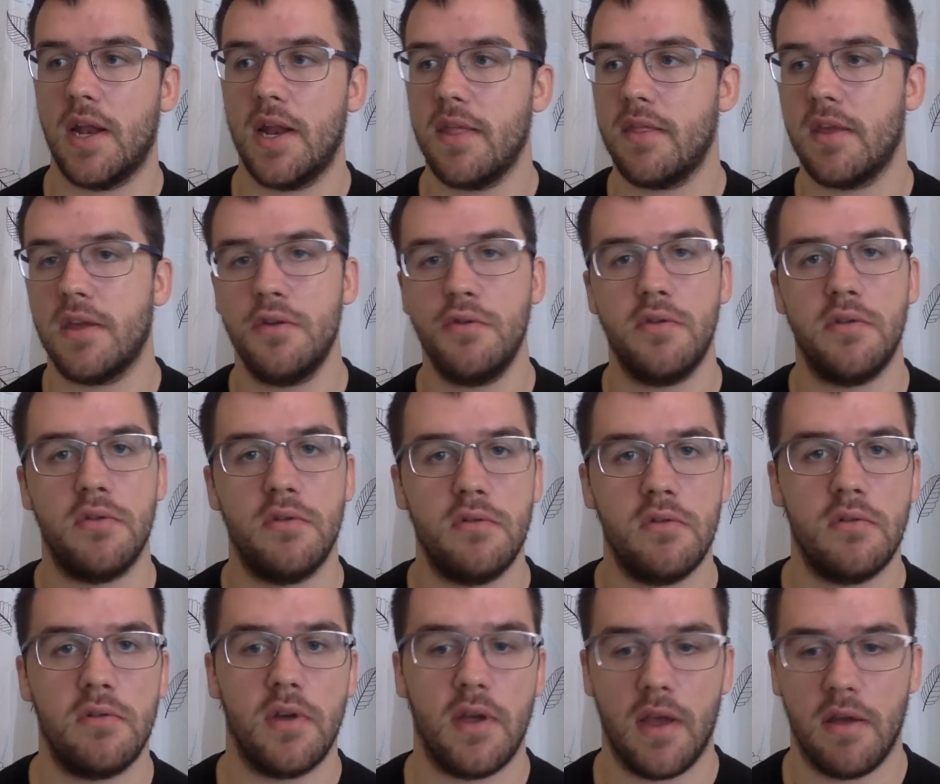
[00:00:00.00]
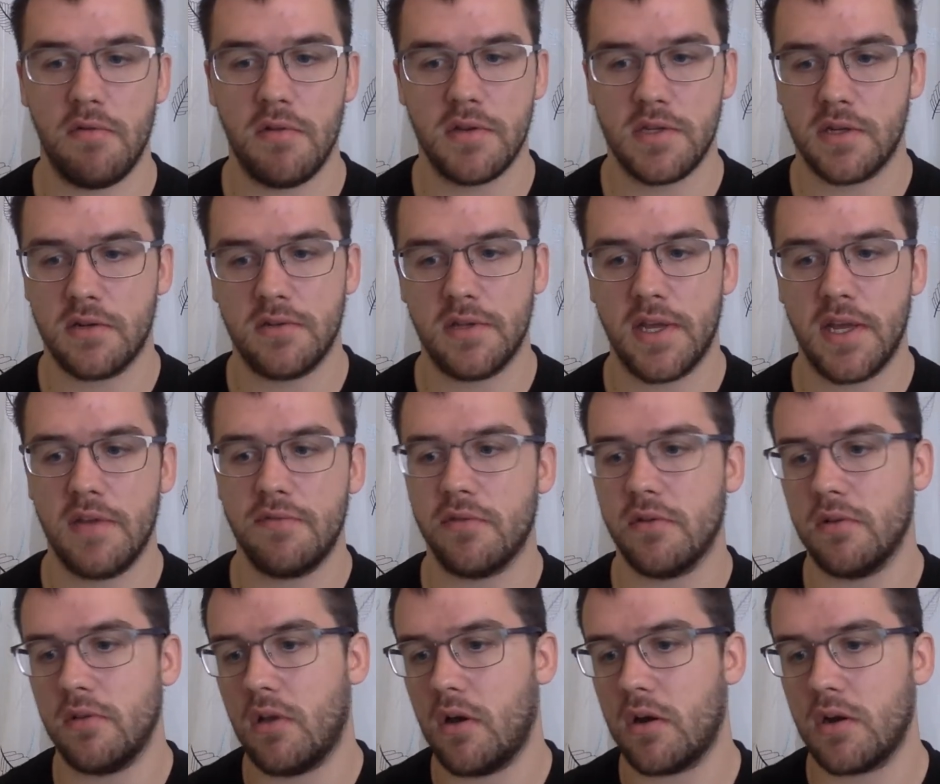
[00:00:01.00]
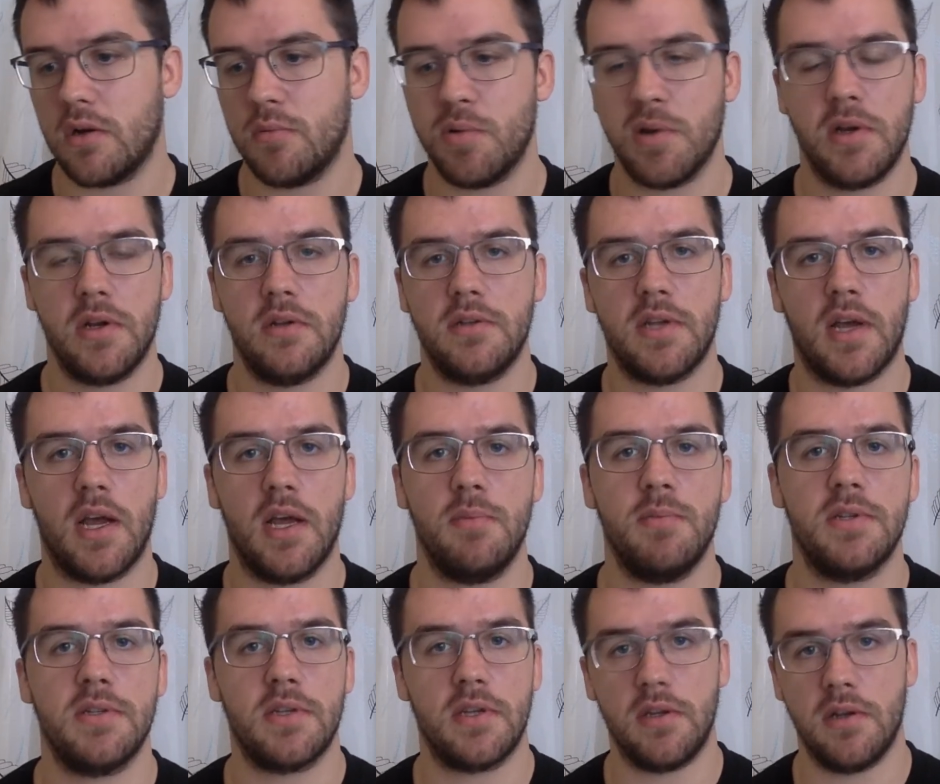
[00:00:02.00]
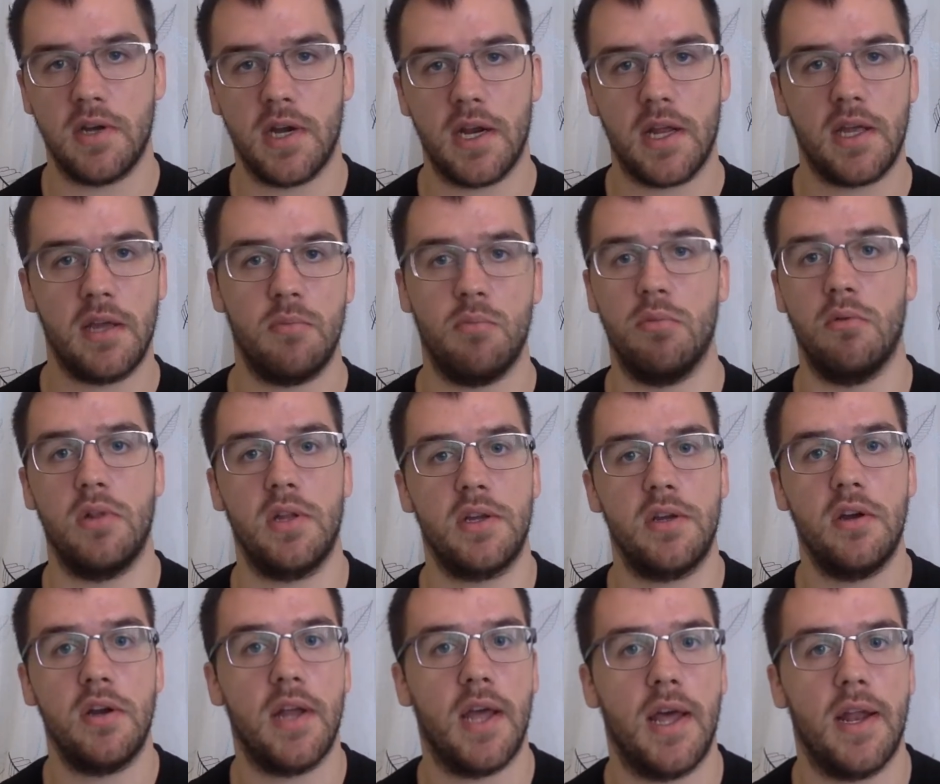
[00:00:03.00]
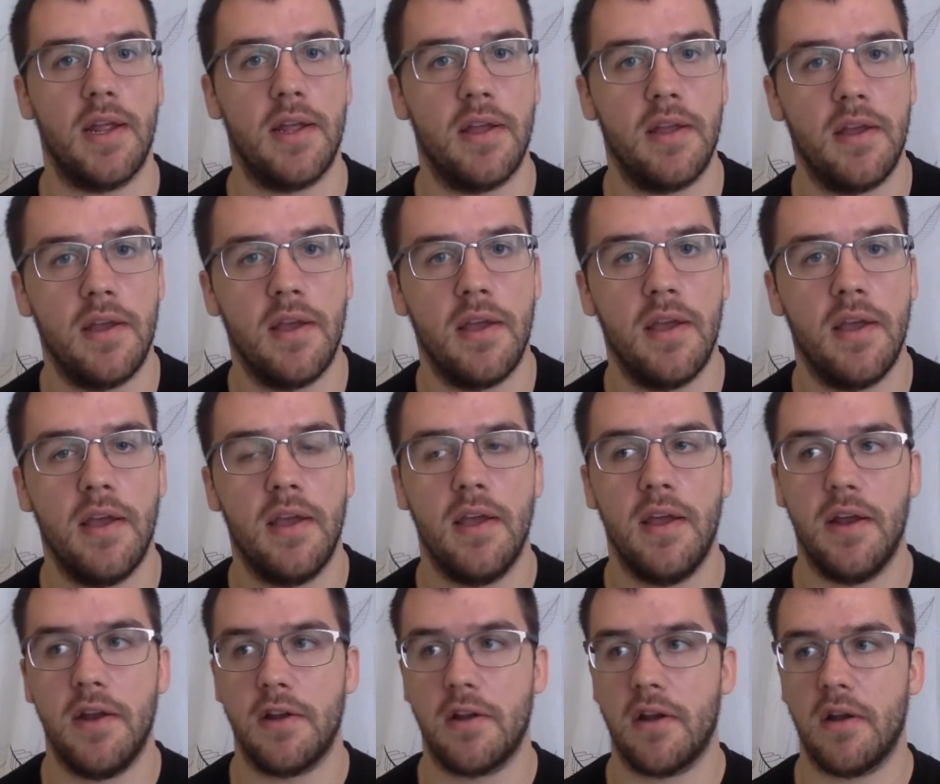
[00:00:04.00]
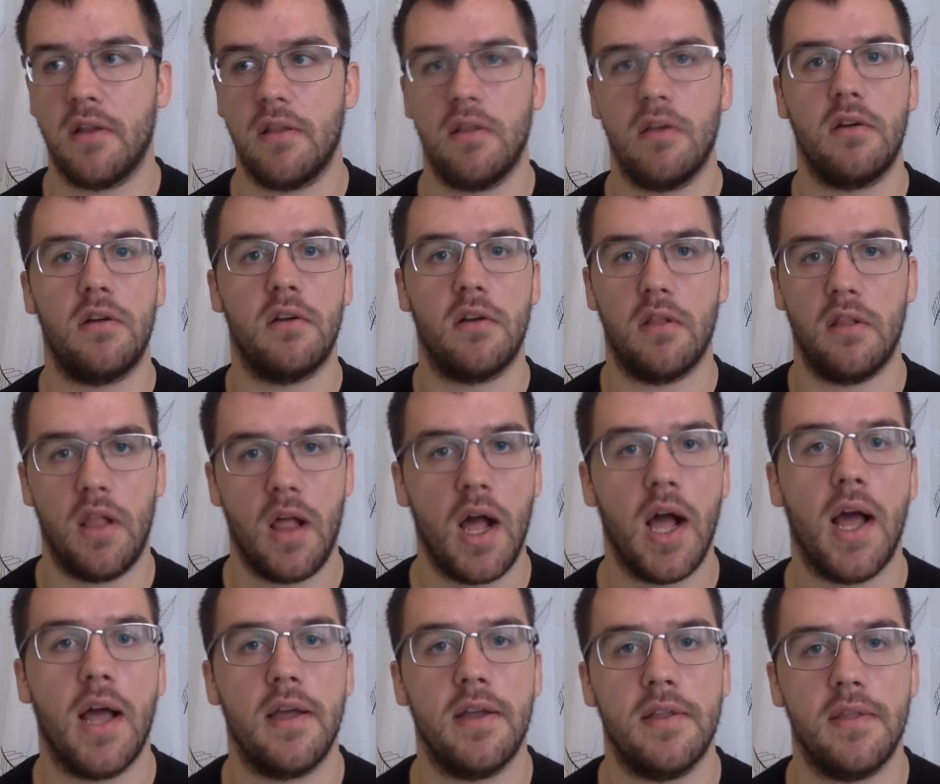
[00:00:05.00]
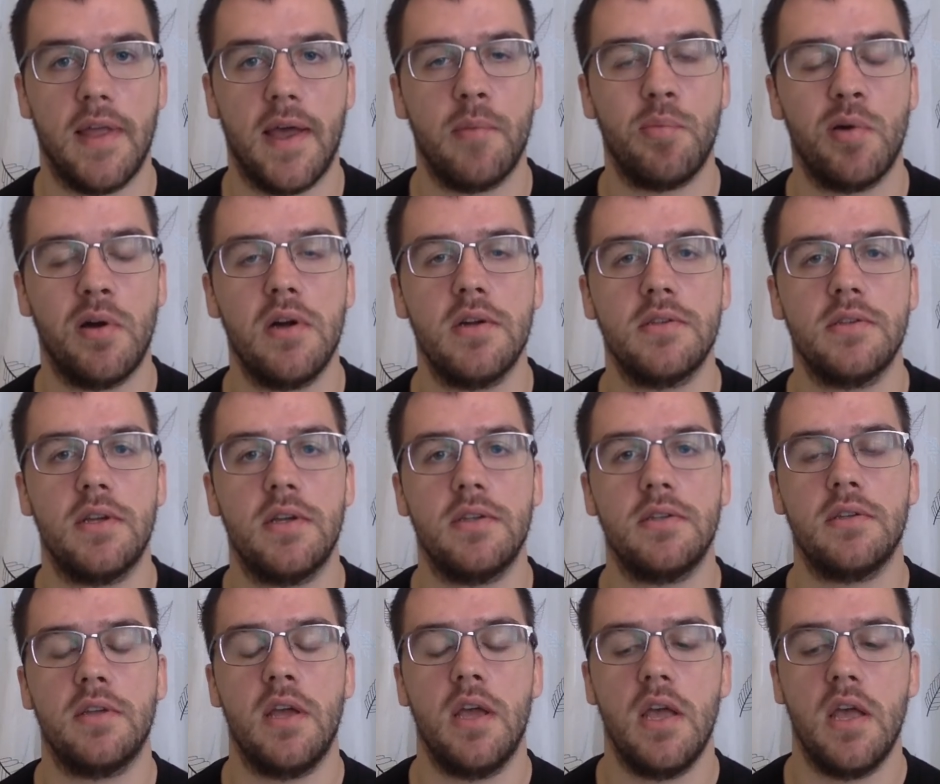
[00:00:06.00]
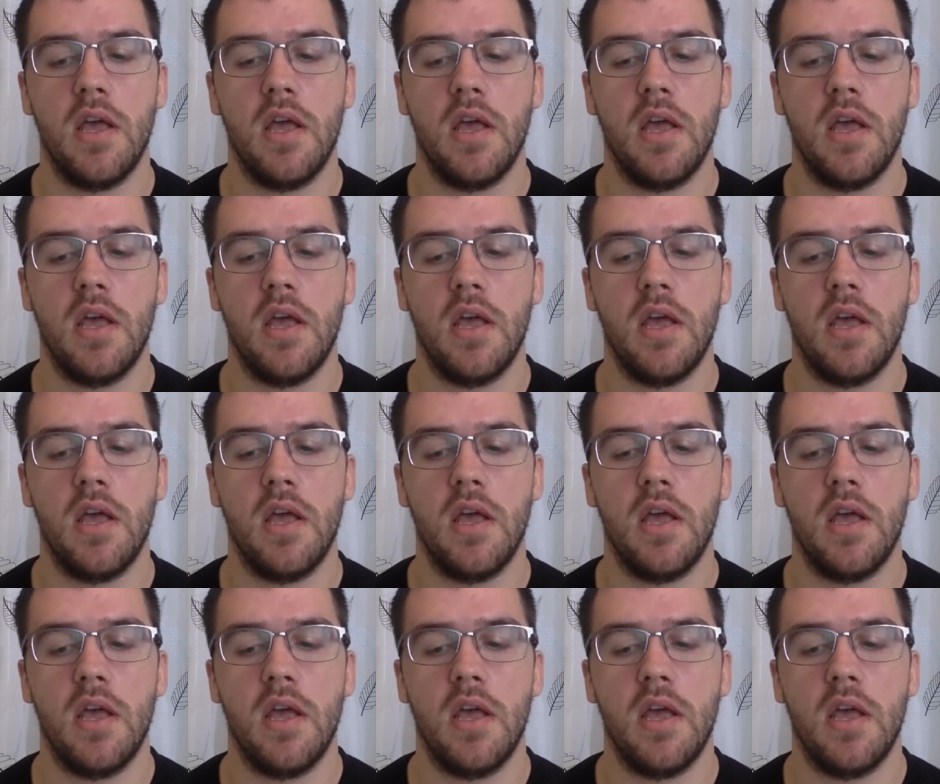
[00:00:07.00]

Anything you do every single day for a longer period of time, you're going to get really good at it, and you're going to learn a lot in that process.